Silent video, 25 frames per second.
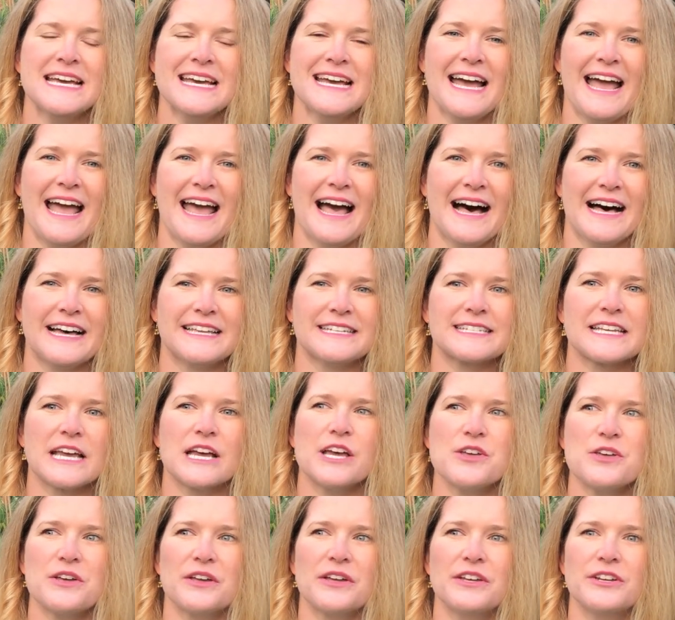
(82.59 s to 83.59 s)
And
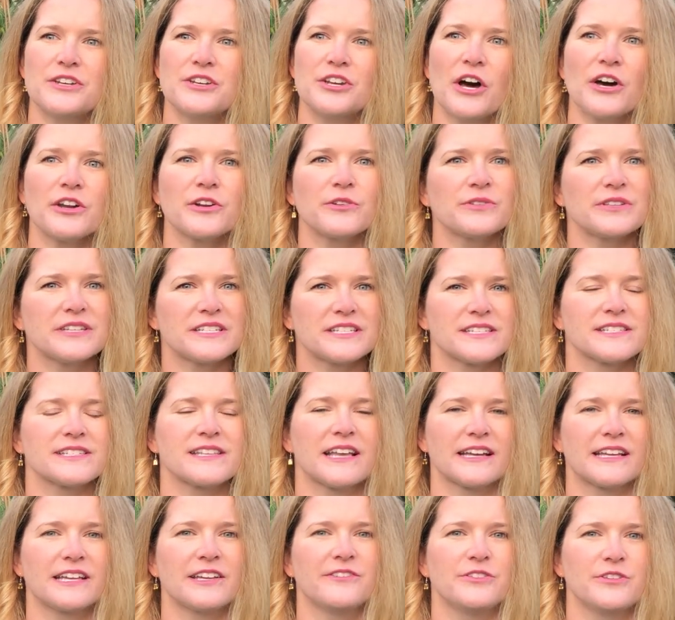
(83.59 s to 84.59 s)
not only does that give